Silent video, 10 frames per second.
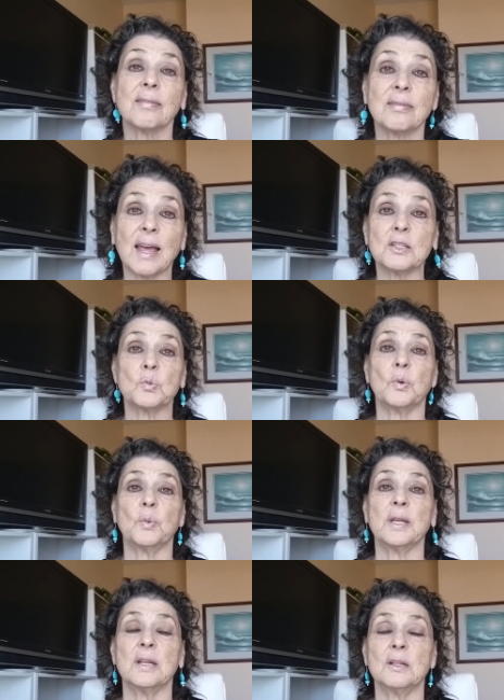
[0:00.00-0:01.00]
That's what
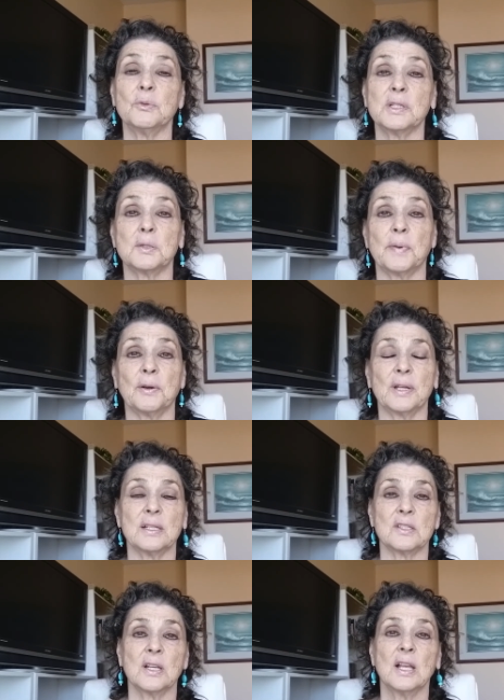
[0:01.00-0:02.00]
we're here to
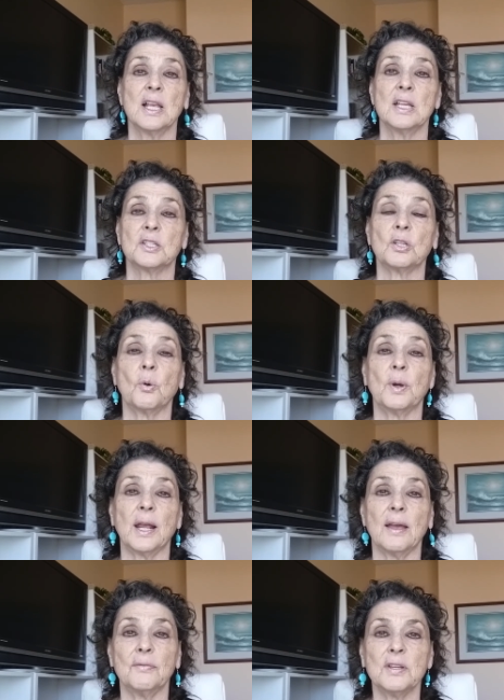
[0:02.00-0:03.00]
experience. So
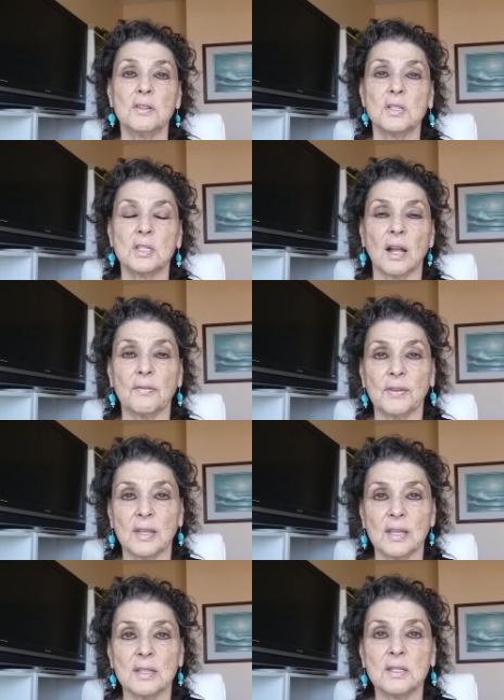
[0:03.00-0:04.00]
whatever your stuff
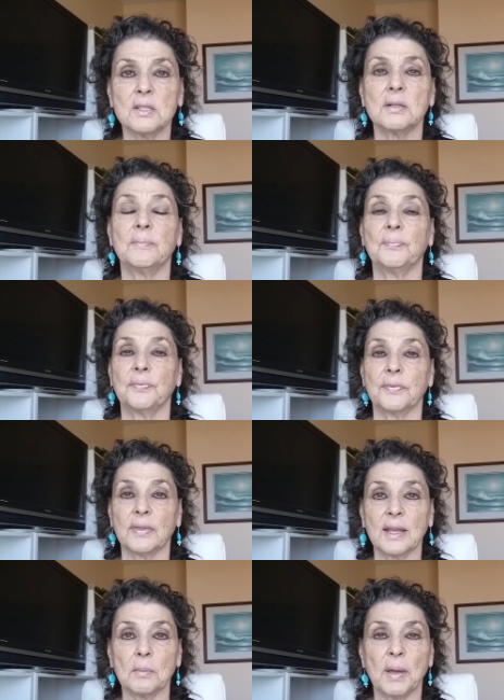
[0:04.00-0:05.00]
is,
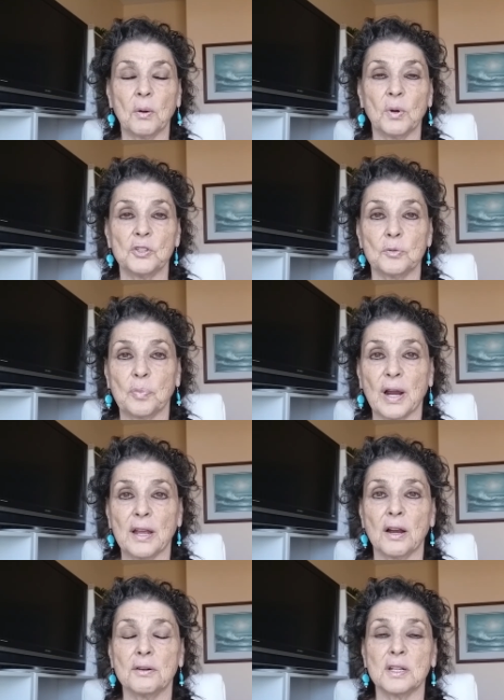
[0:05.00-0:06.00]
Think about what your
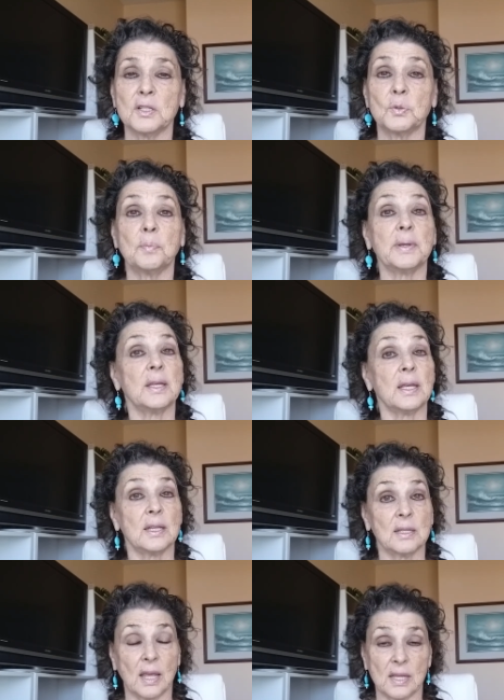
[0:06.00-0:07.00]
priorities would be
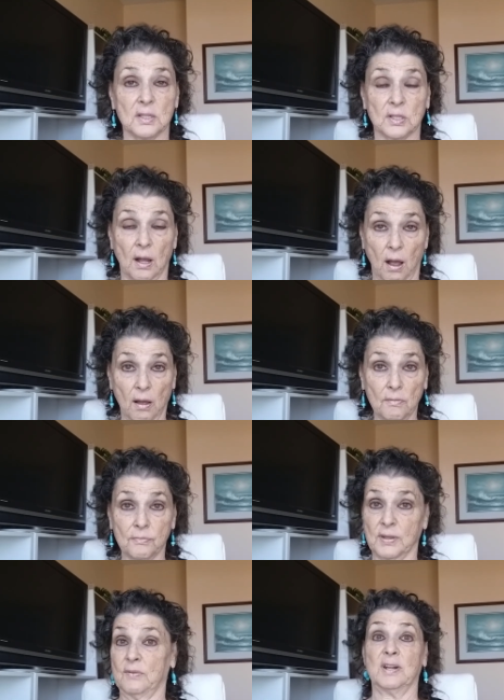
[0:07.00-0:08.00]
in case
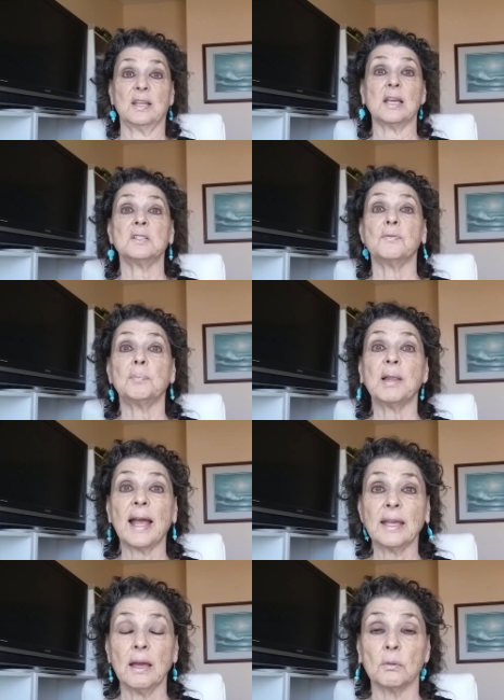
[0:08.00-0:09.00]
of, even in case of a
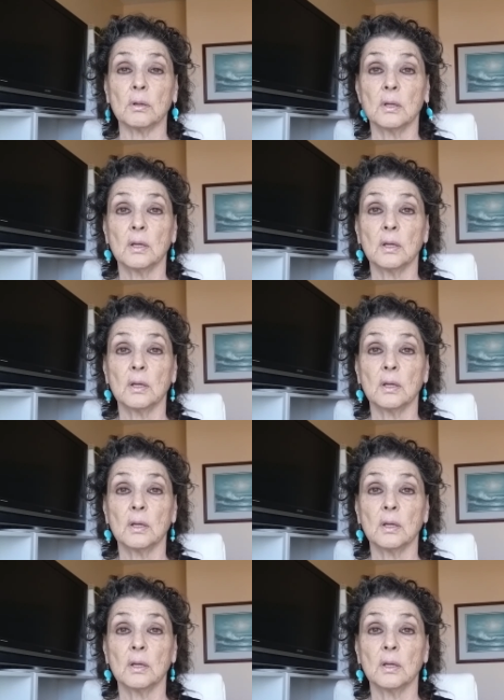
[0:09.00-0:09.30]
blackout.